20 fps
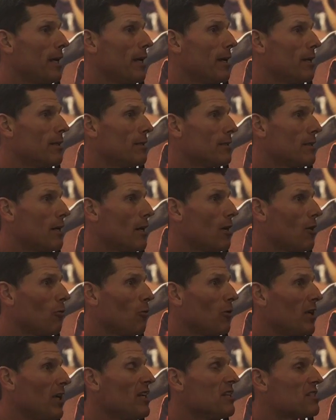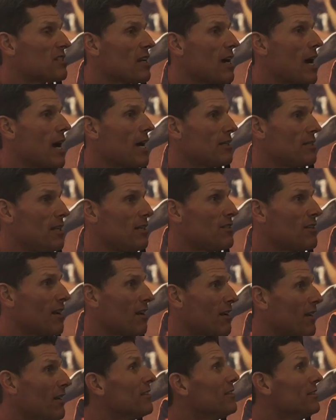And when he decides, he's
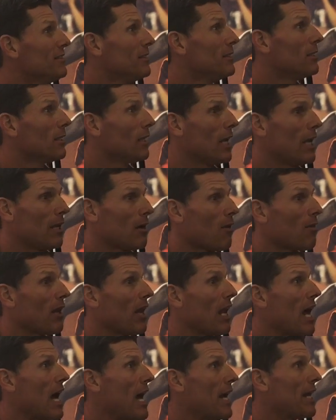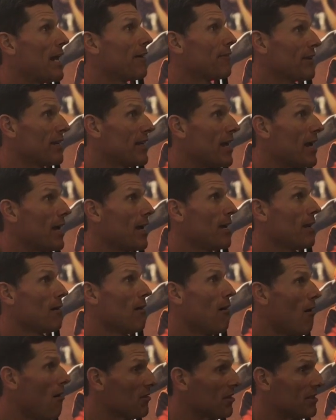gonna lay it on the line every day,
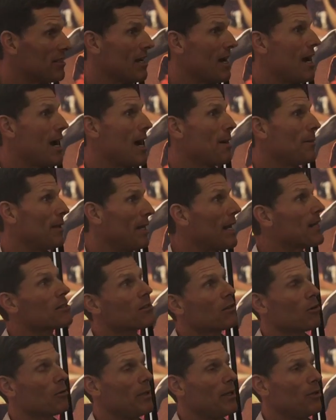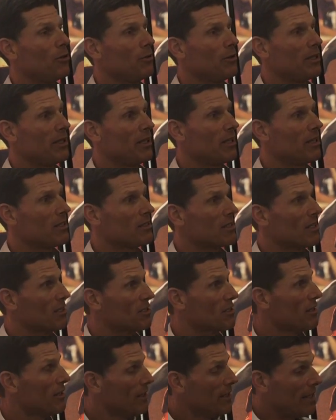all the time. And that's gonna be who he is.
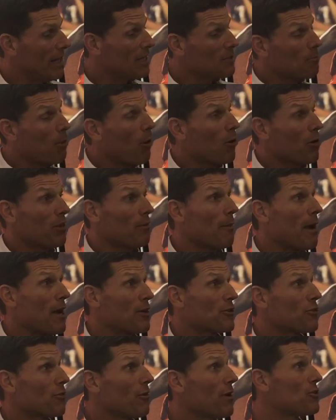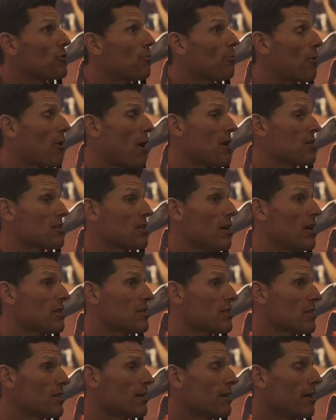And that's part of the maturation
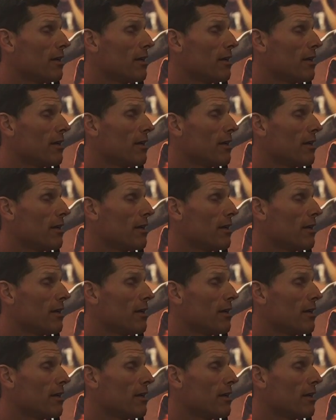process.